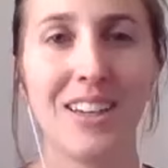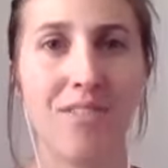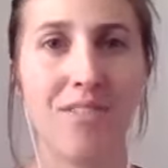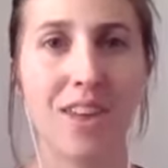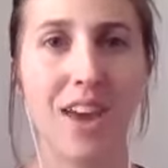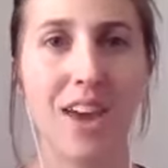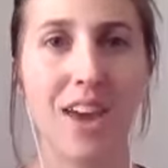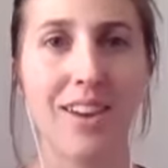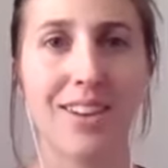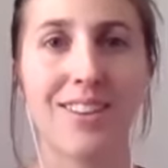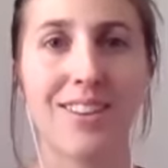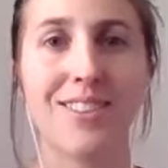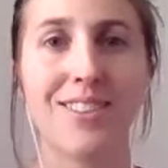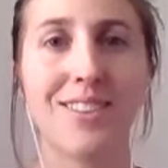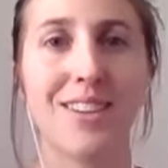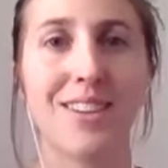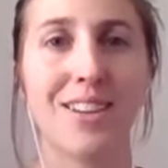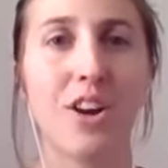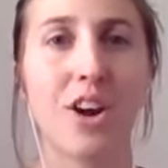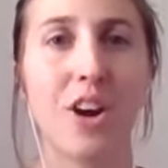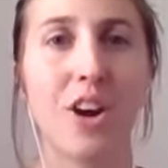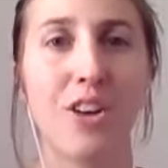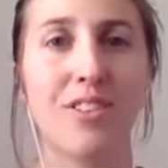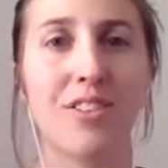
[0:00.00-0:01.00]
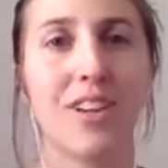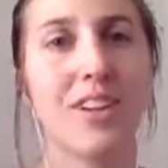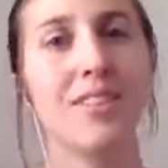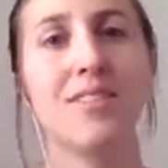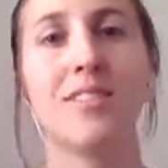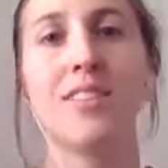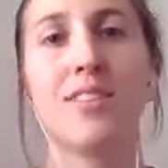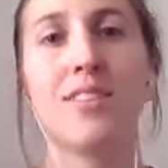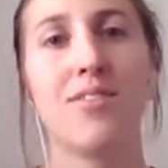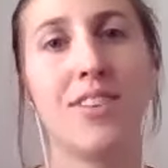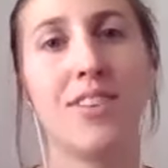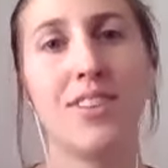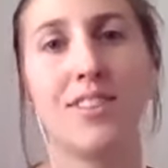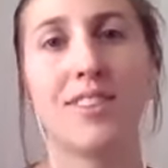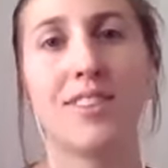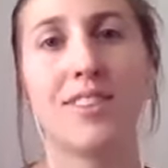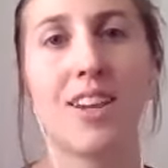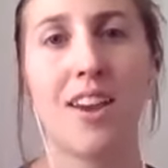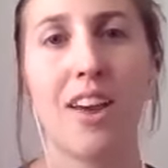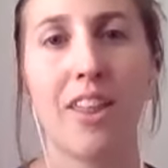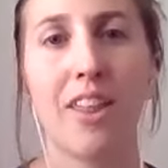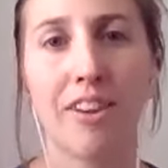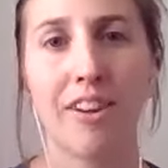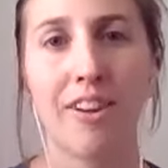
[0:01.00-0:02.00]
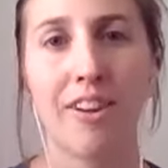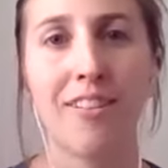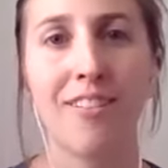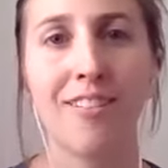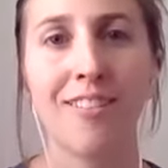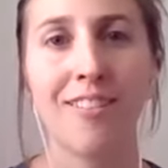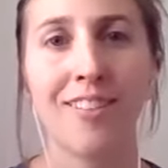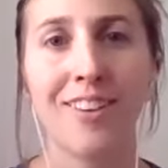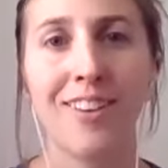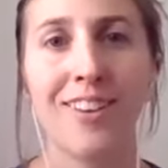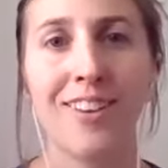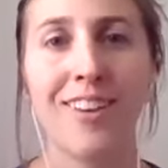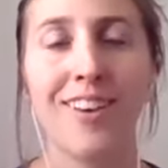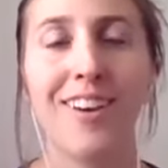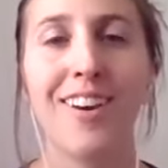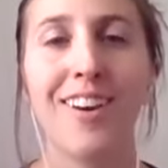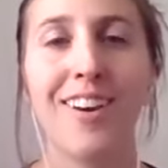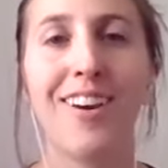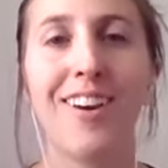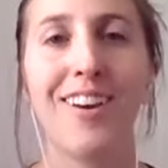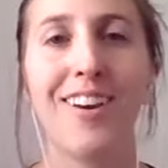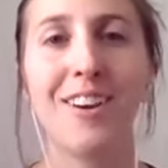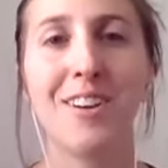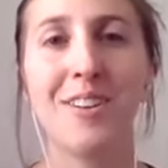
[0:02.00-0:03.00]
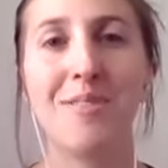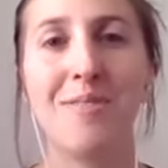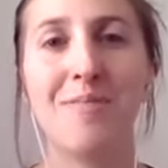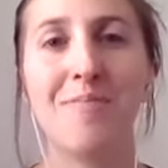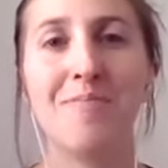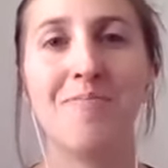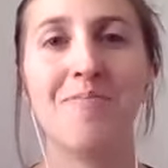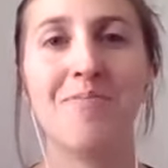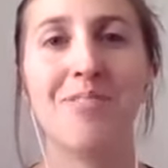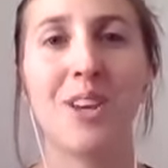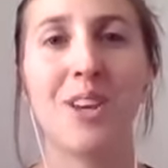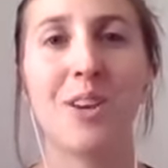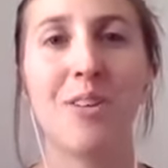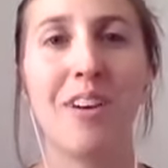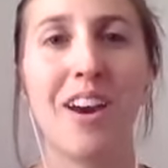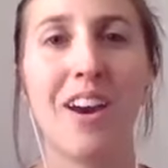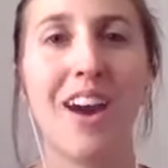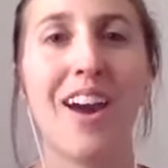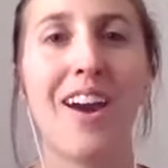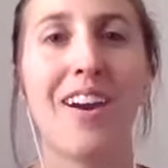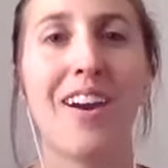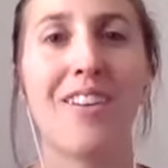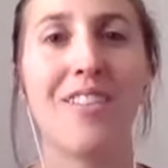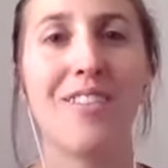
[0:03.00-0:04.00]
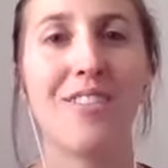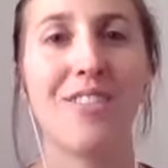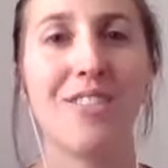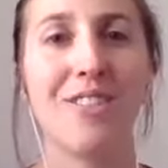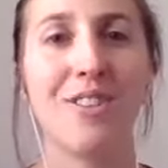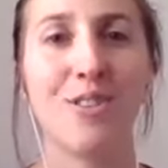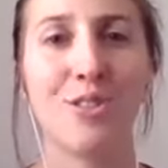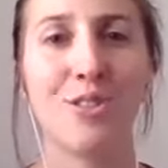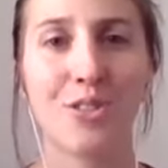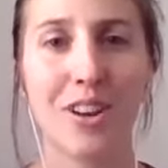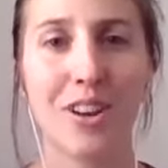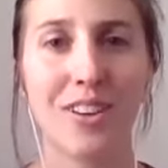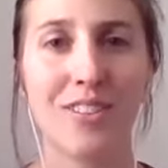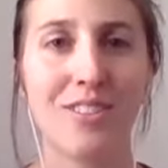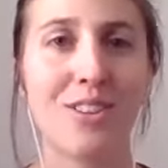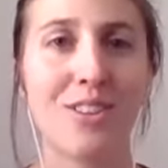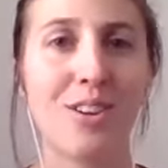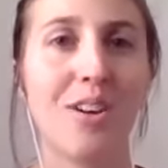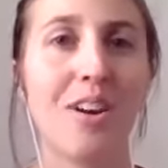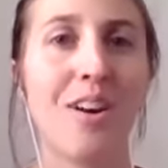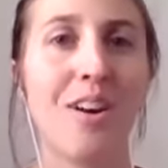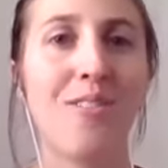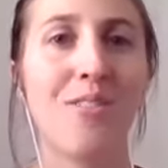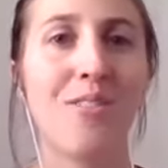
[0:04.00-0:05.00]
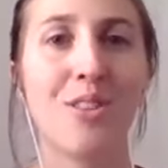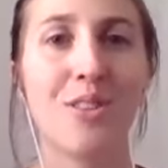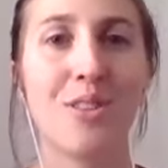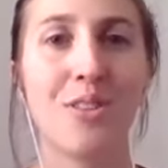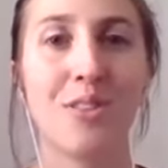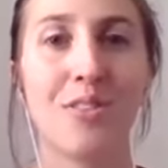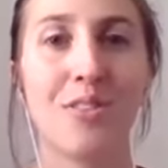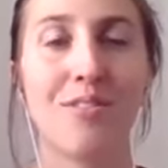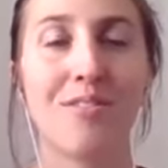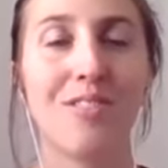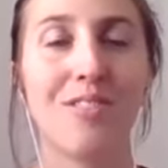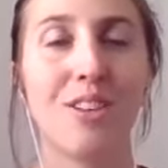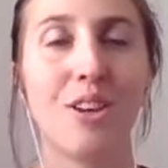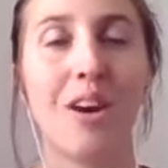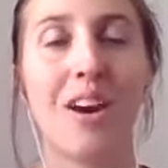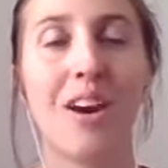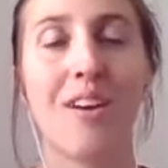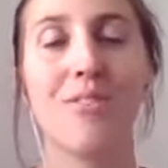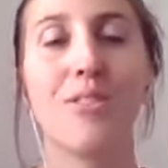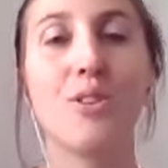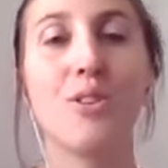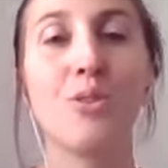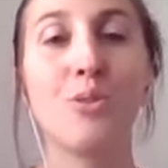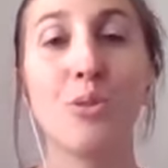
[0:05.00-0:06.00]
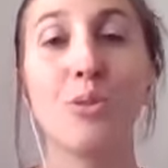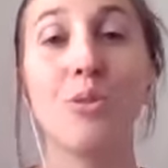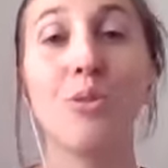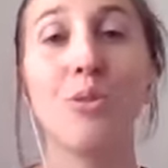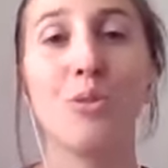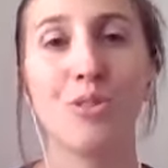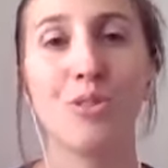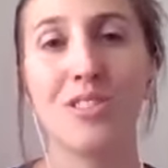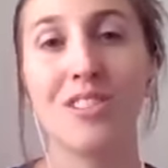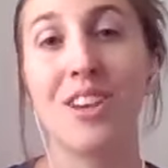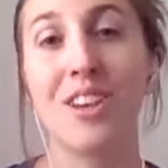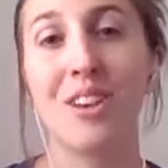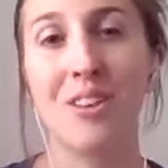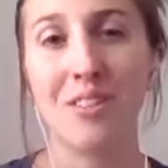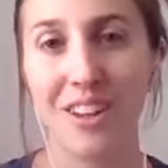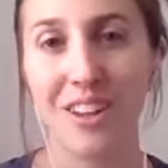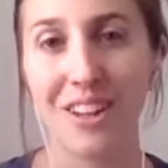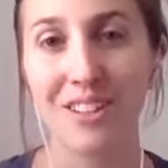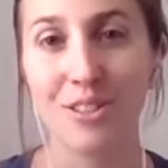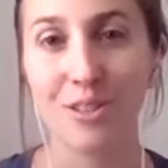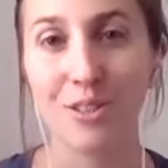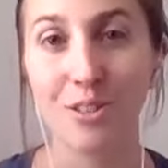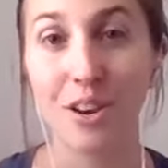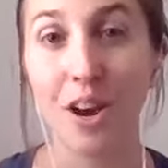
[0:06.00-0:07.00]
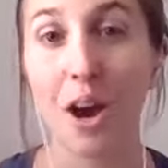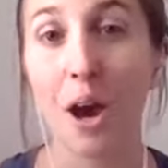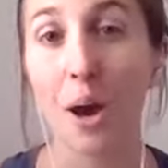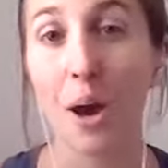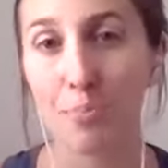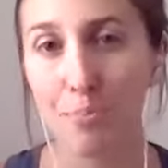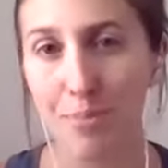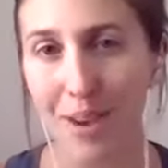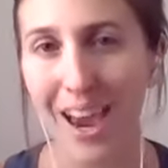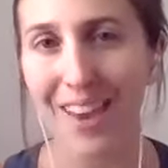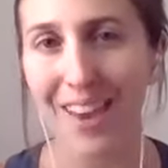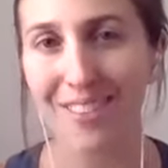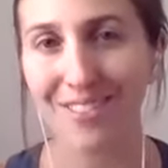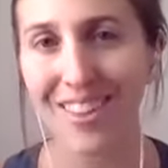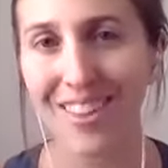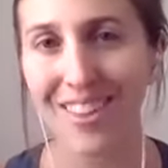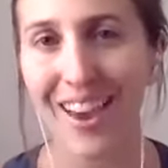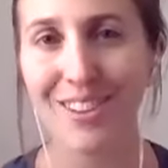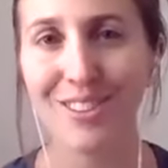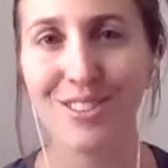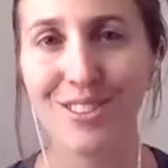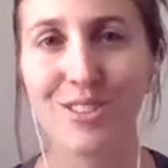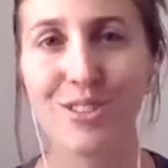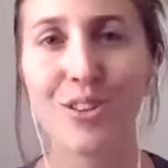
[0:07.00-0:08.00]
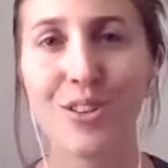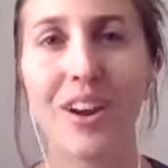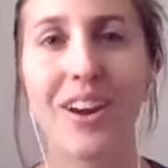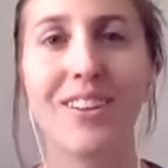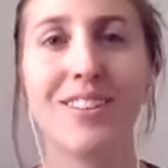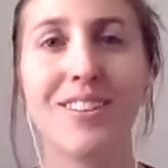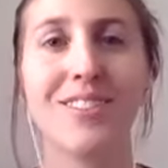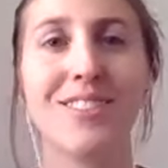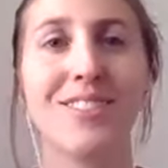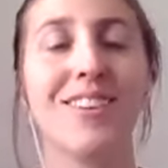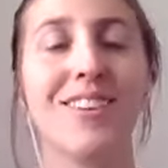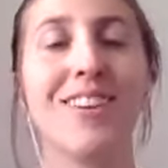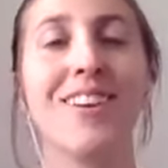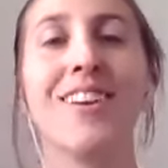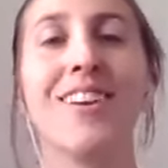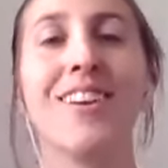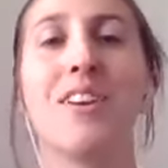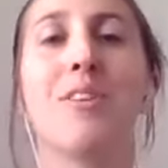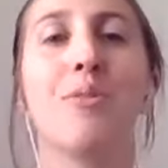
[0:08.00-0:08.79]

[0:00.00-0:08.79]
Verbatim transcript: love that because it all nicely fits together. Um, you have the stress, you have the you have the tools that you need to combat that stress